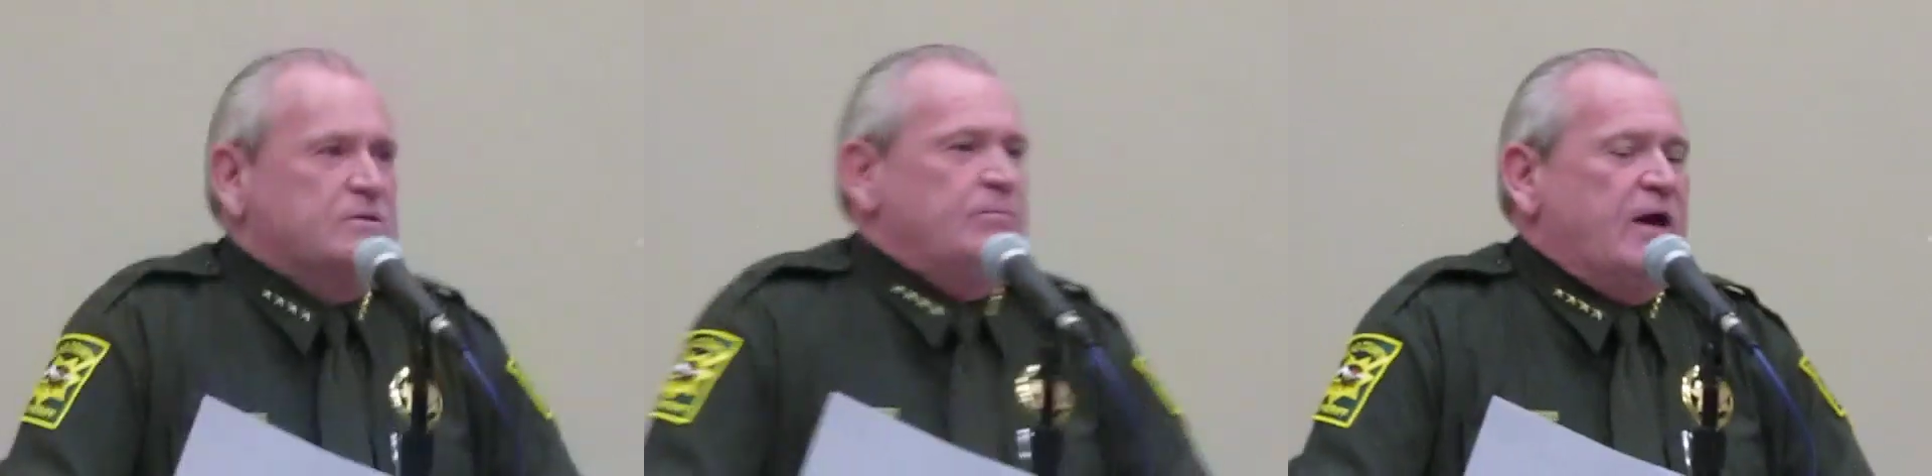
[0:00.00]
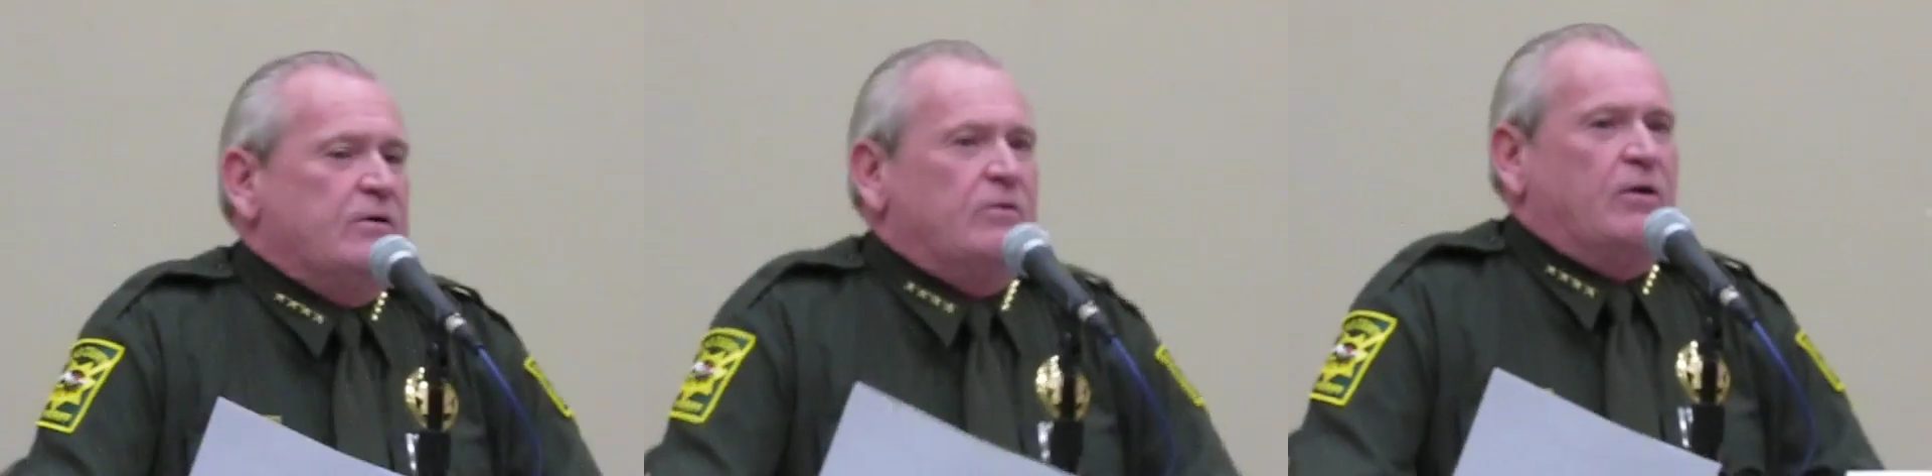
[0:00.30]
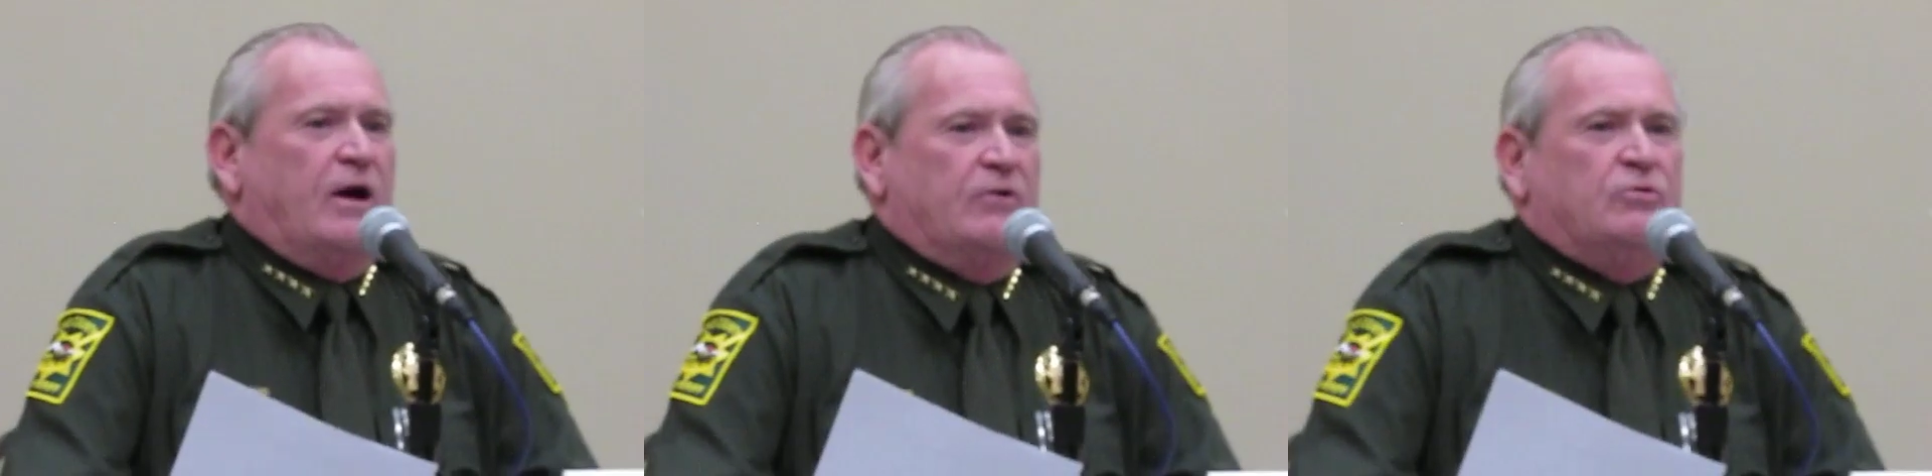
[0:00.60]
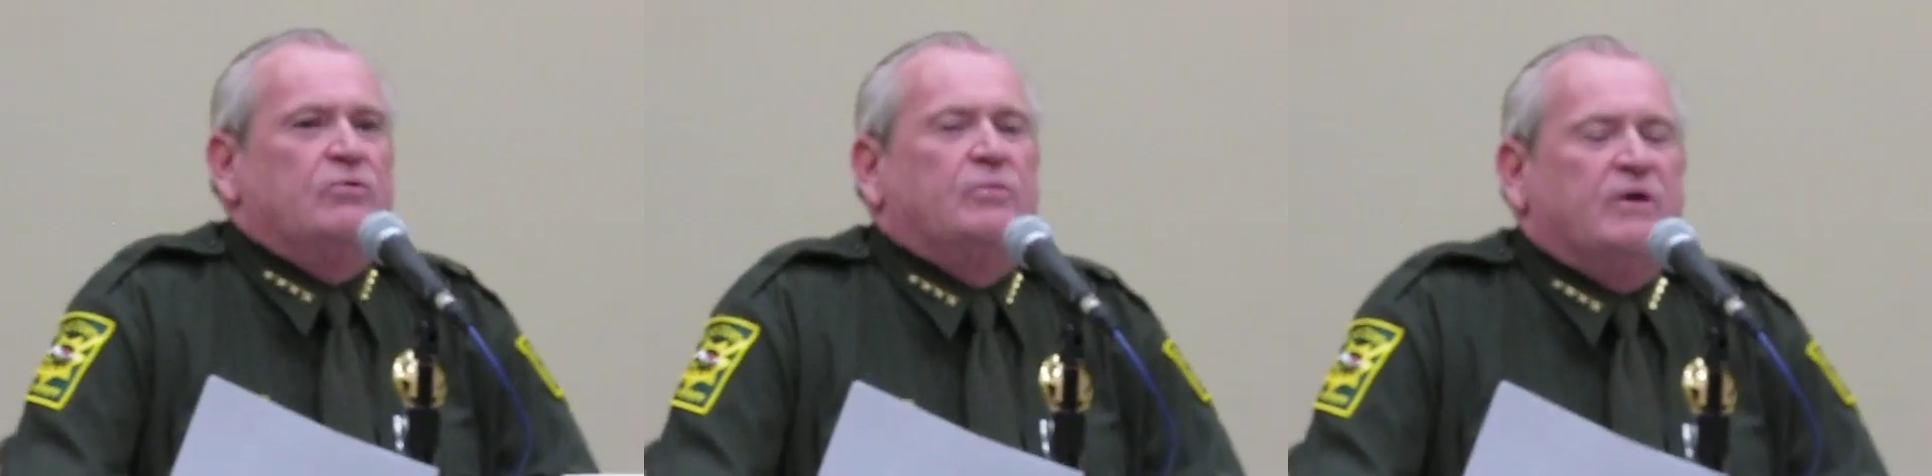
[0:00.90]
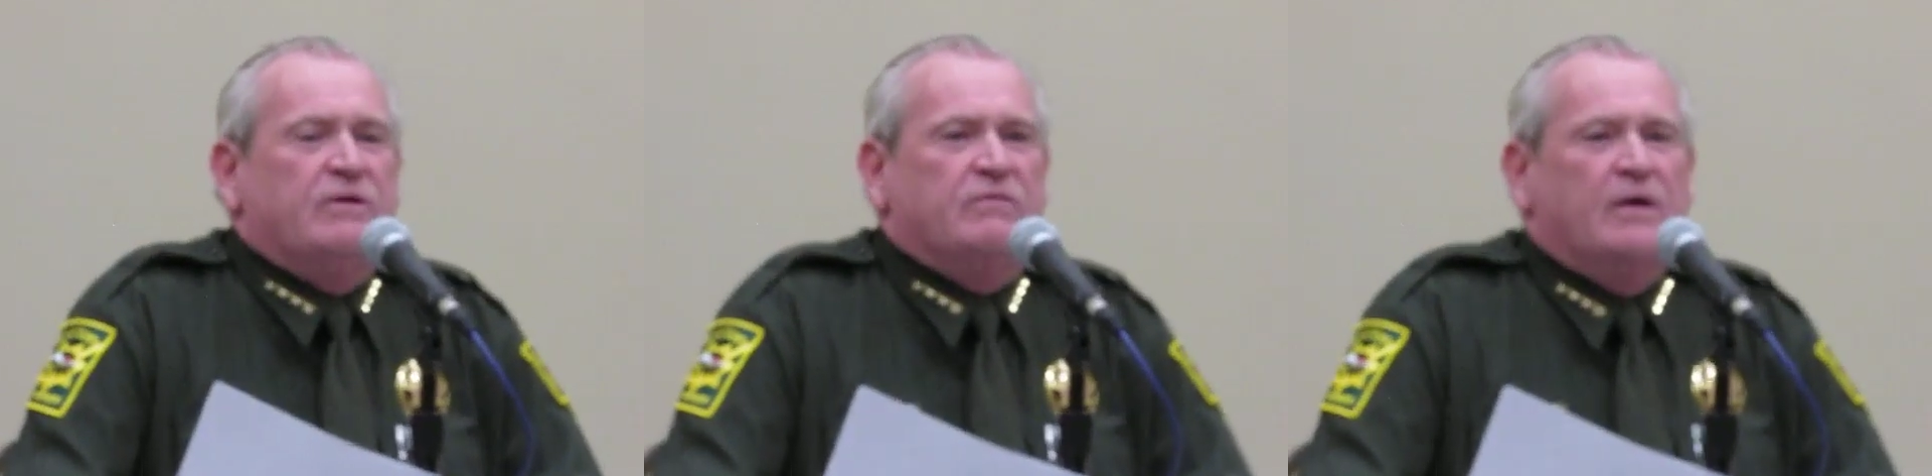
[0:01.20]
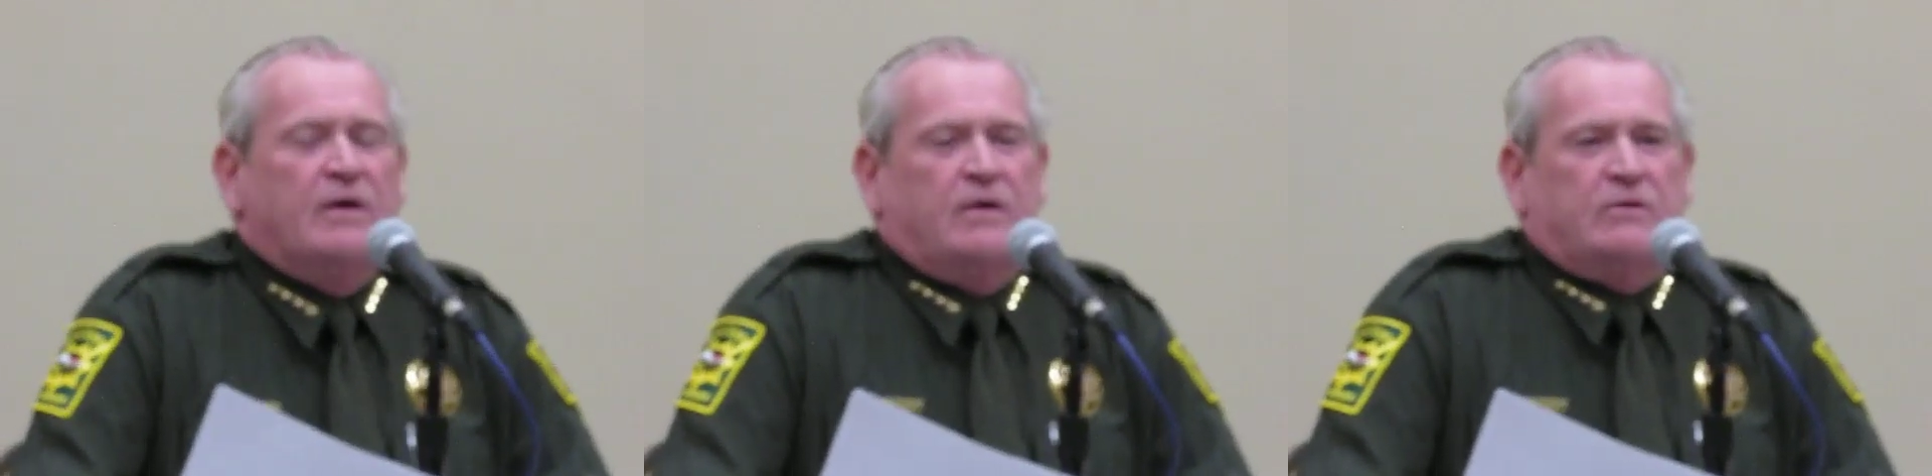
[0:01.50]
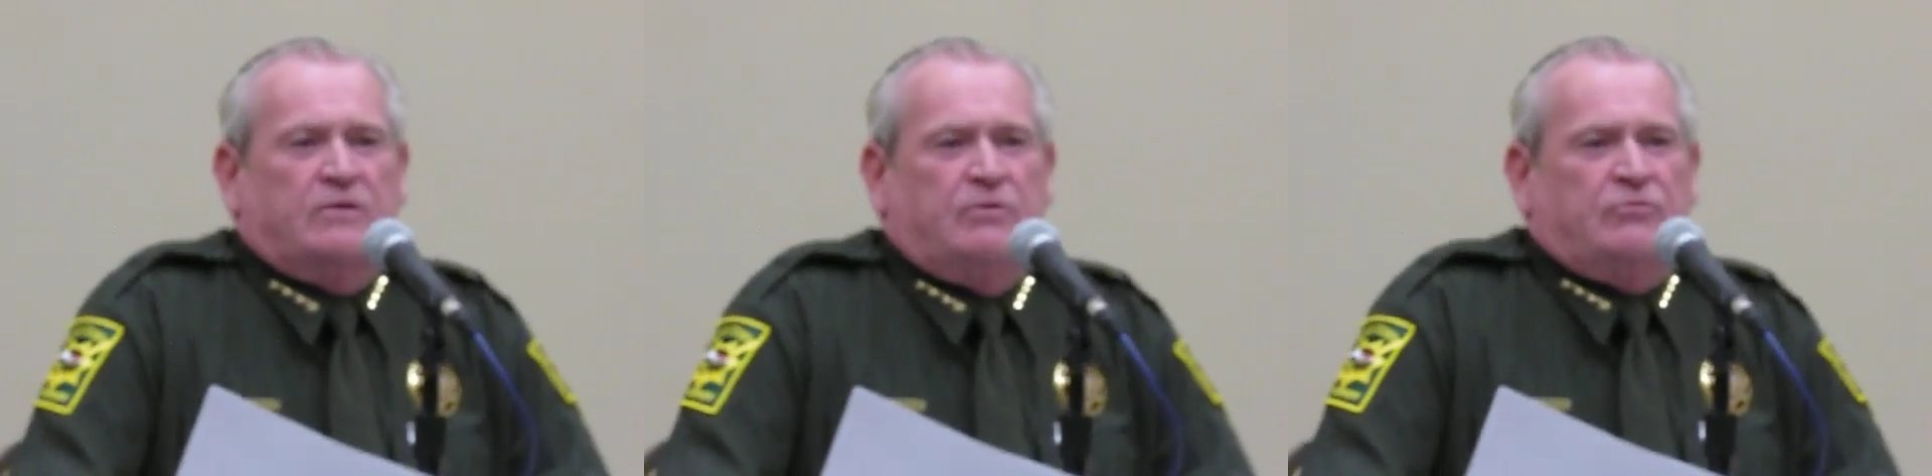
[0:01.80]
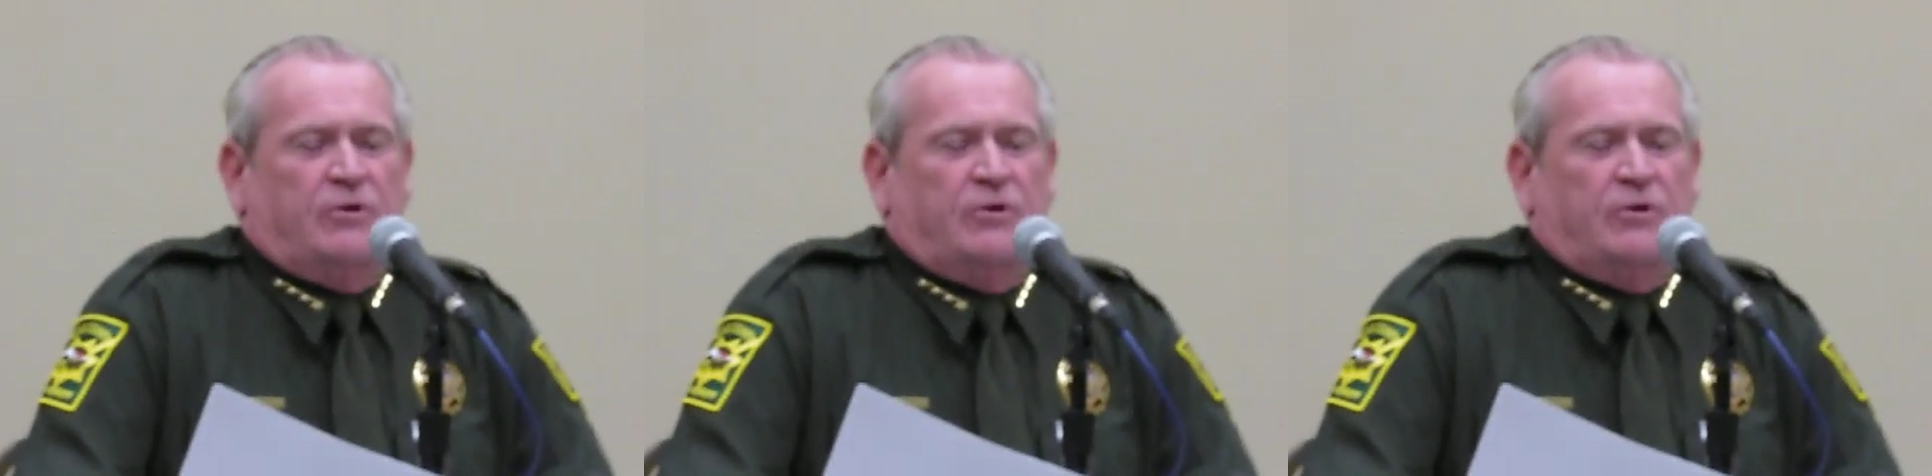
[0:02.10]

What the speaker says: matter. I do believe the